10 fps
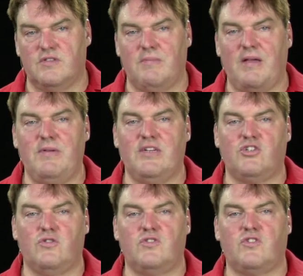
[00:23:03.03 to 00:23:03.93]
It may be a
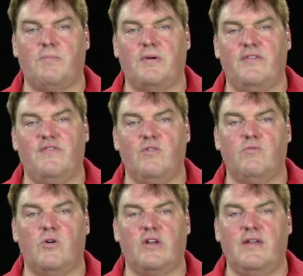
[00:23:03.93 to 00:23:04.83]
showstopper if you're
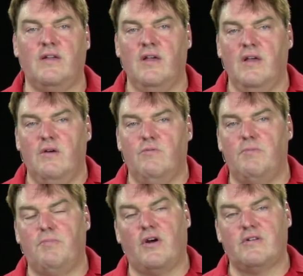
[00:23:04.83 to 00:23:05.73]
working
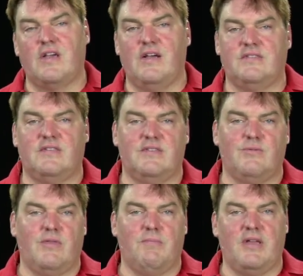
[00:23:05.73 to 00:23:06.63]
with broadcasters,
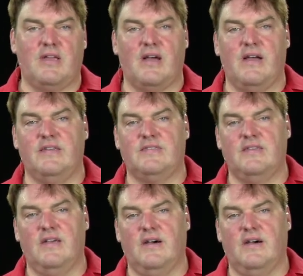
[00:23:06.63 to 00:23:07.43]
with the big guys.